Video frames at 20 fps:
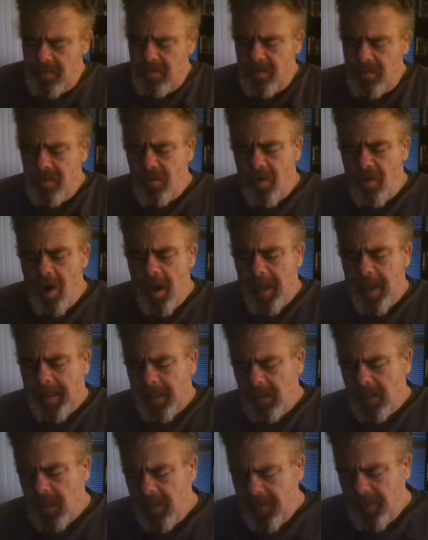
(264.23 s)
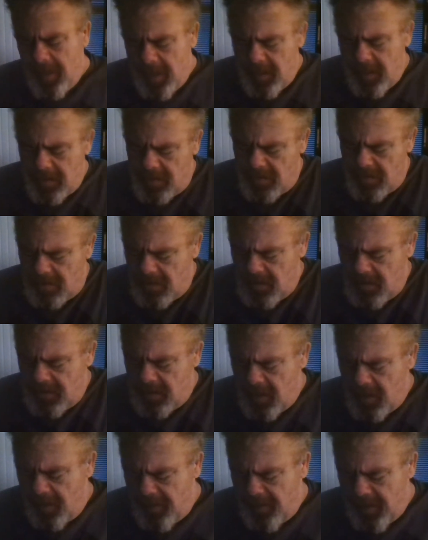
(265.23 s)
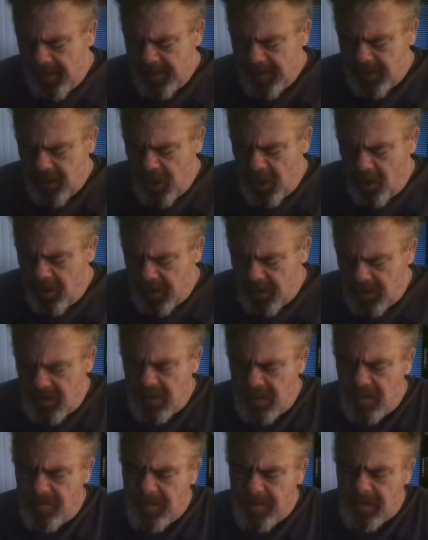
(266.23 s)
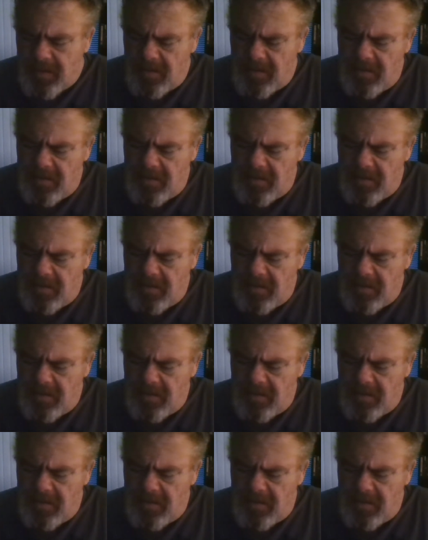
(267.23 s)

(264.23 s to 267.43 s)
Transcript: drawing. I think he's the artist. Let me.